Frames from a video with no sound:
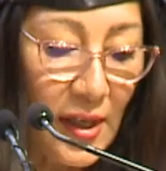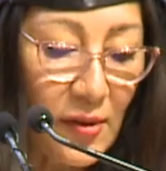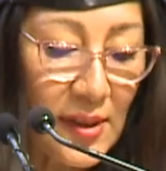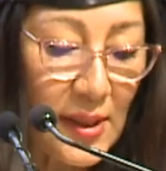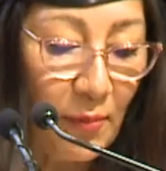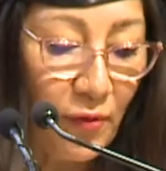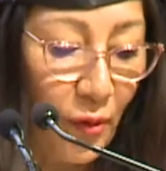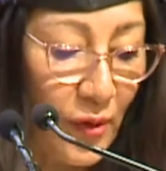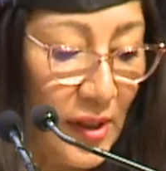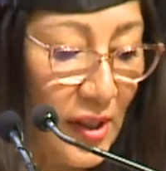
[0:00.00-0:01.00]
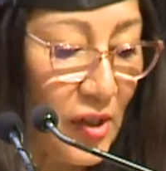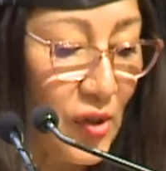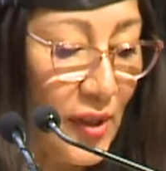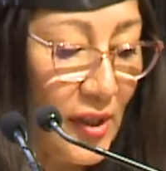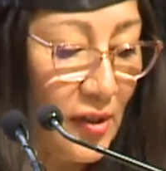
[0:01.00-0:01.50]
you step forward, dear
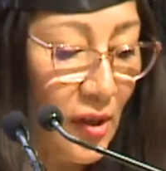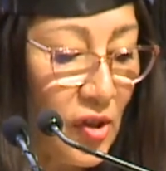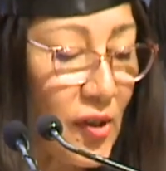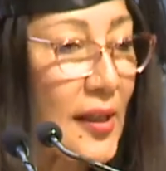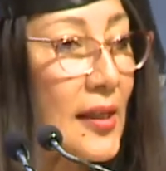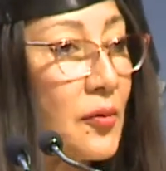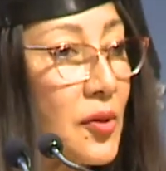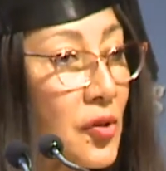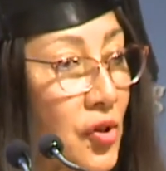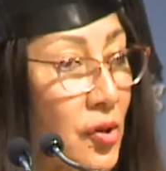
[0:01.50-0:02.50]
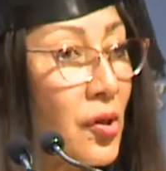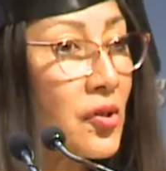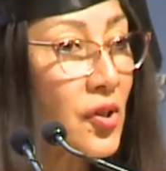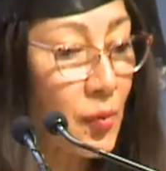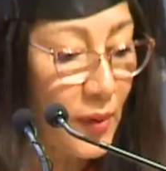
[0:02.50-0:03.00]
students, not just
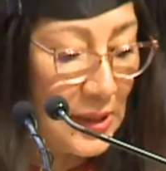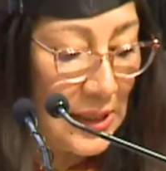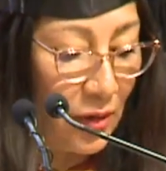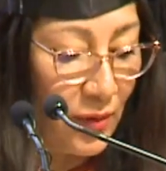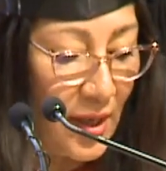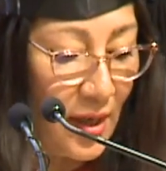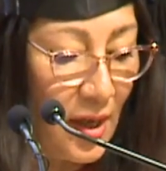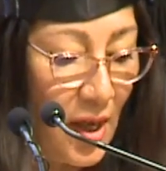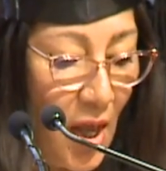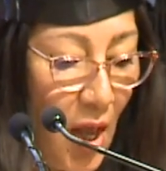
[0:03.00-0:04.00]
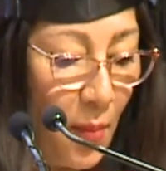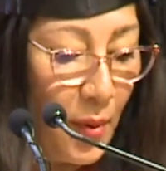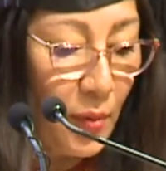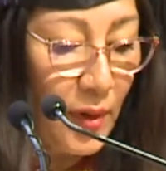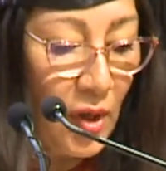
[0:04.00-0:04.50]
with a degree,
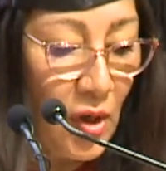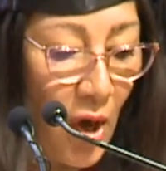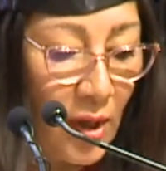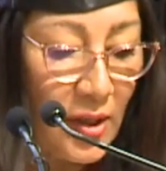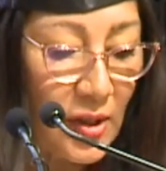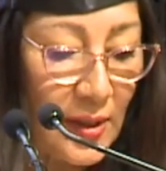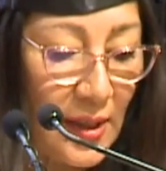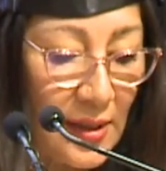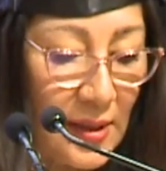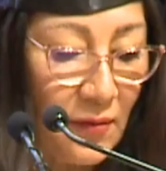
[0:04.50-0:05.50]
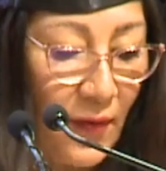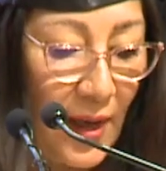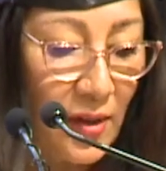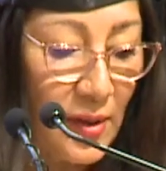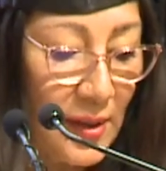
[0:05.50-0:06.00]
but with the knowledge, skills, and
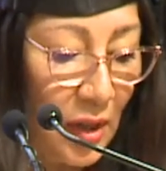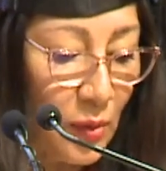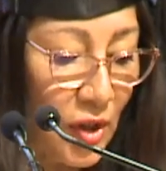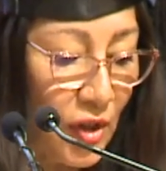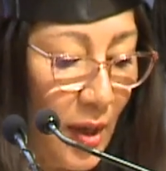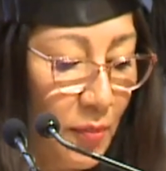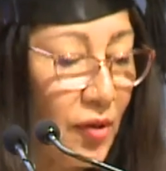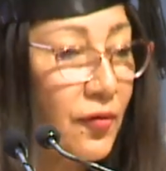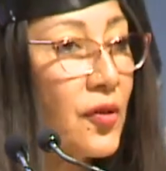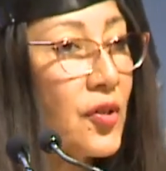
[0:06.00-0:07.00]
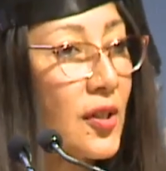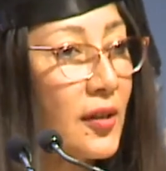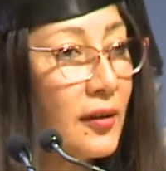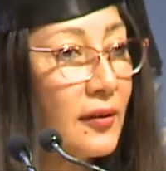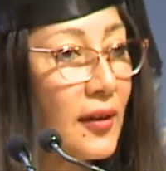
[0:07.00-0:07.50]
values that will shape your future,
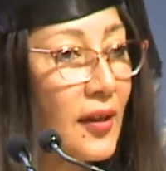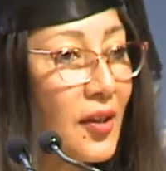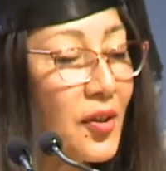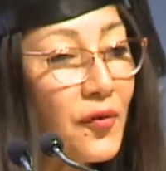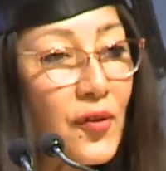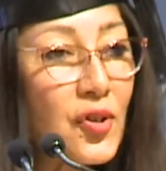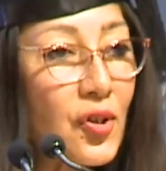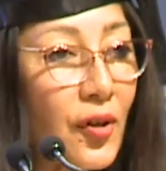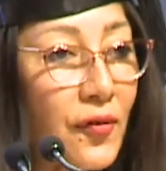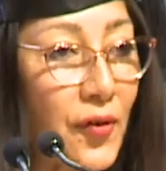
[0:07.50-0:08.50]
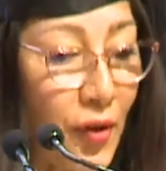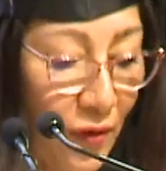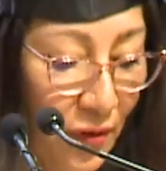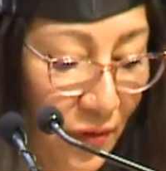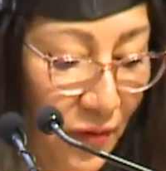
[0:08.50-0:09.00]
the future of your
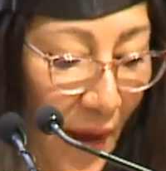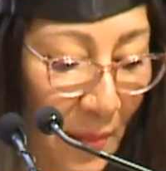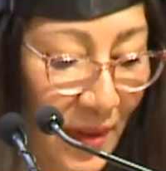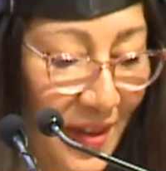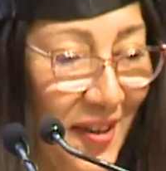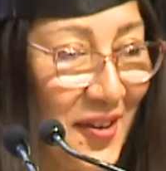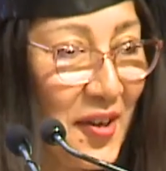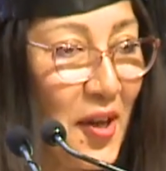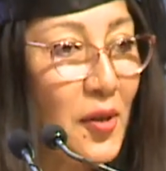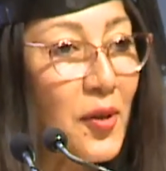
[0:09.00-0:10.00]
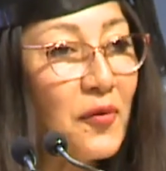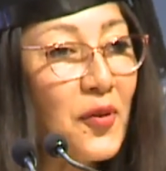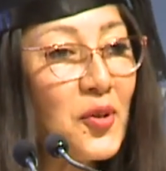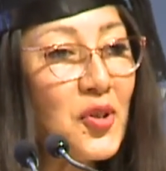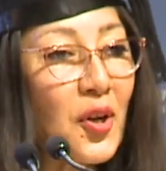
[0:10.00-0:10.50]
family, the
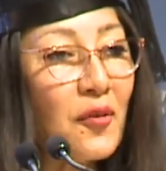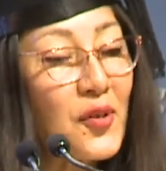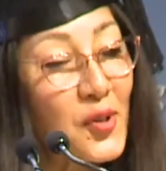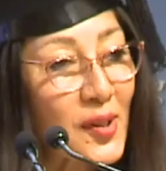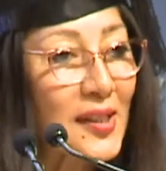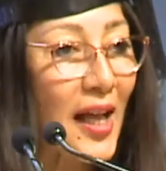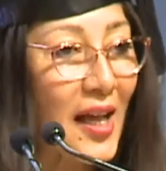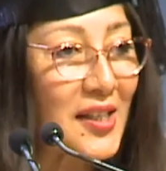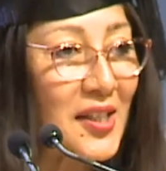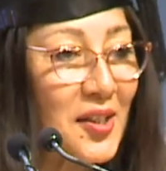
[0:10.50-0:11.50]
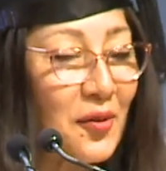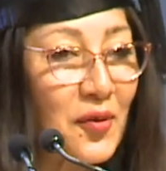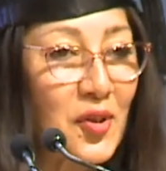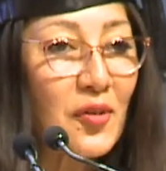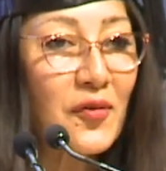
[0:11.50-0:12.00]
future of your society, the
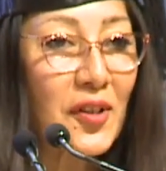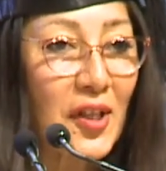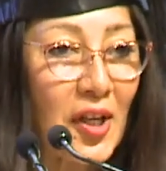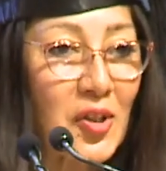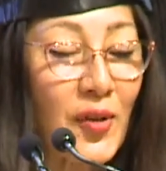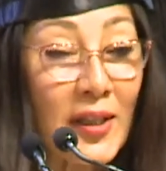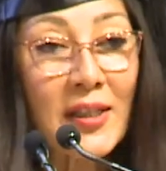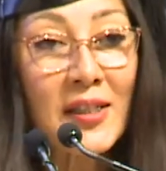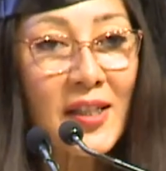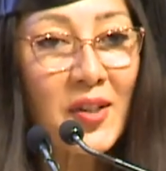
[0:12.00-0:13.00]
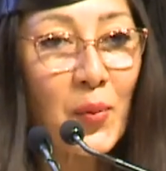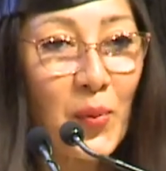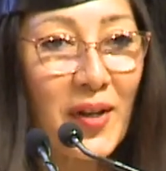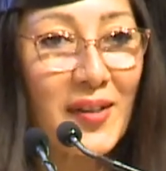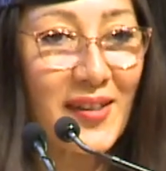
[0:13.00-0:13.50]
future of your country, and indeed the
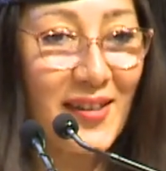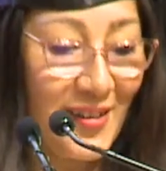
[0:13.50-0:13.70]
world.